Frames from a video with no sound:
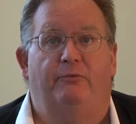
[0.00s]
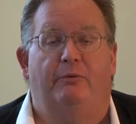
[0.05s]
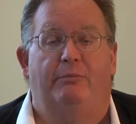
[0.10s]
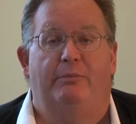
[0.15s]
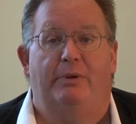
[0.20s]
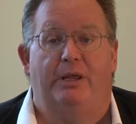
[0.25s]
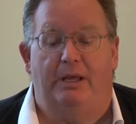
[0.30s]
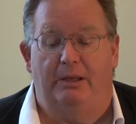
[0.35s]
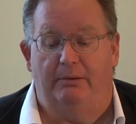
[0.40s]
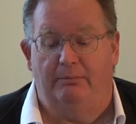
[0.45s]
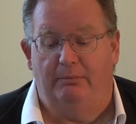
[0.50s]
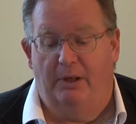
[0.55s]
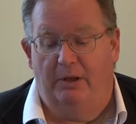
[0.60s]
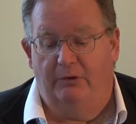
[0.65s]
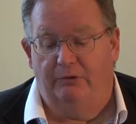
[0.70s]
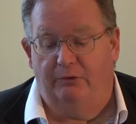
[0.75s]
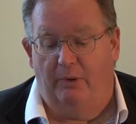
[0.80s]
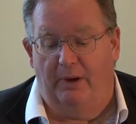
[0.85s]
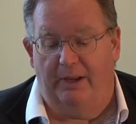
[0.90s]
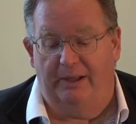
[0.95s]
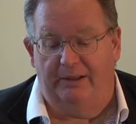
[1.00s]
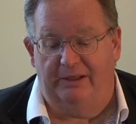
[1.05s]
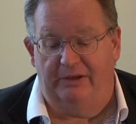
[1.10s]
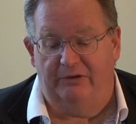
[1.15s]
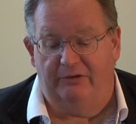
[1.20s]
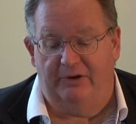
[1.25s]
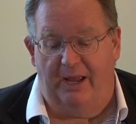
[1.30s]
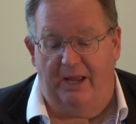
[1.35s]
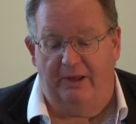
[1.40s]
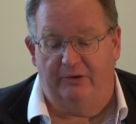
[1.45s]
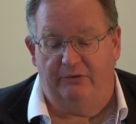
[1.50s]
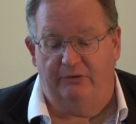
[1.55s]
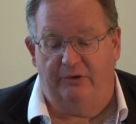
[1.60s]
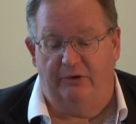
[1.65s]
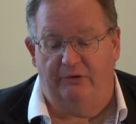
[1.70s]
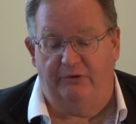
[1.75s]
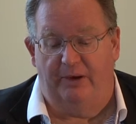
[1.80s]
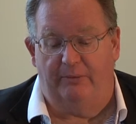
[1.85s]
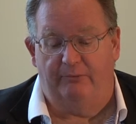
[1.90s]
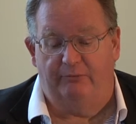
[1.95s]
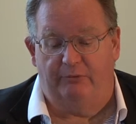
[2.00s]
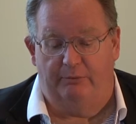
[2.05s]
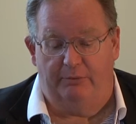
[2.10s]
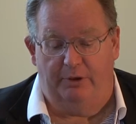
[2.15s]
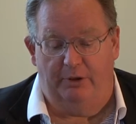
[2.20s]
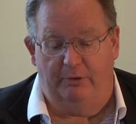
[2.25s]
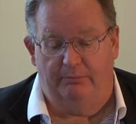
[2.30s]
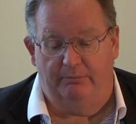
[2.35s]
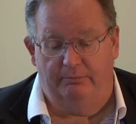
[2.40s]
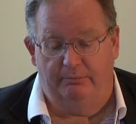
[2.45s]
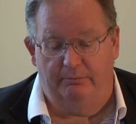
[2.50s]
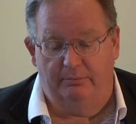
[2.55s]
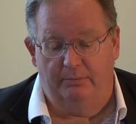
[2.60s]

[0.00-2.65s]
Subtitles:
from me, so I at least ask the same from you.